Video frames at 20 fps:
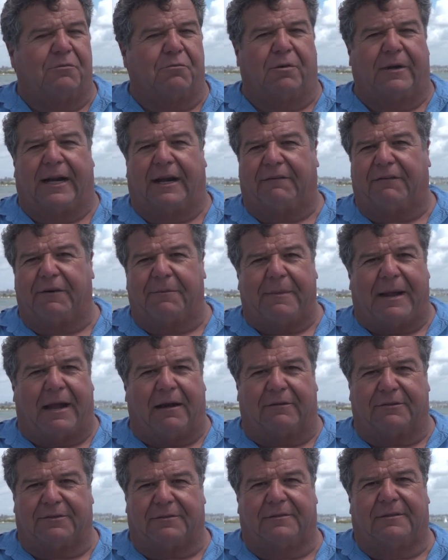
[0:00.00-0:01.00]
whatever
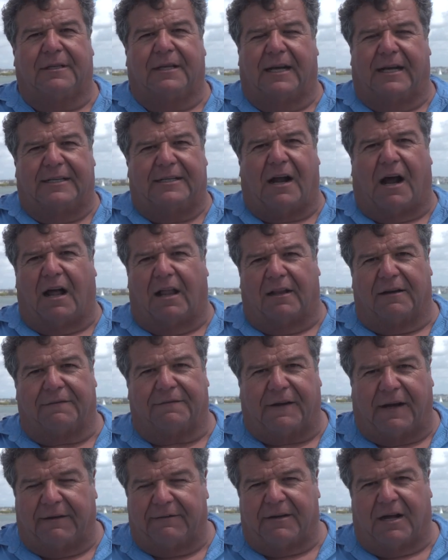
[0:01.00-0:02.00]
amount, $1, $5,
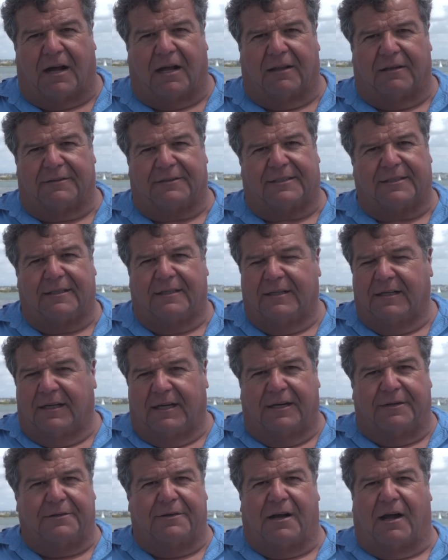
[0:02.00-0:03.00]

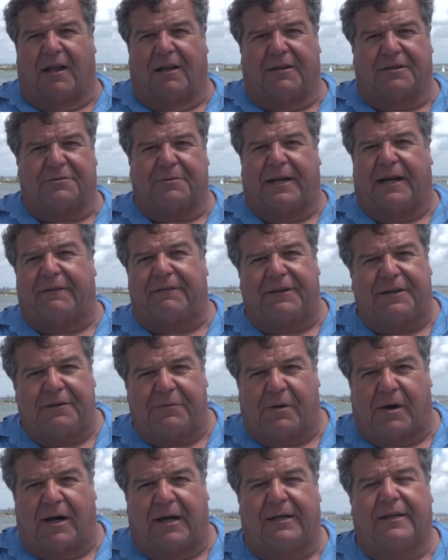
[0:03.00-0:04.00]
$100, whatever you
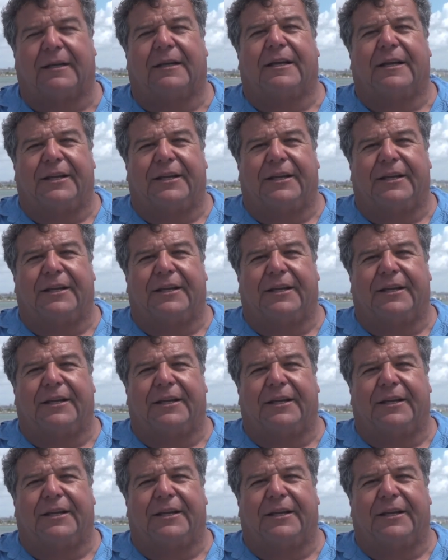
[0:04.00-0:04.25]
want,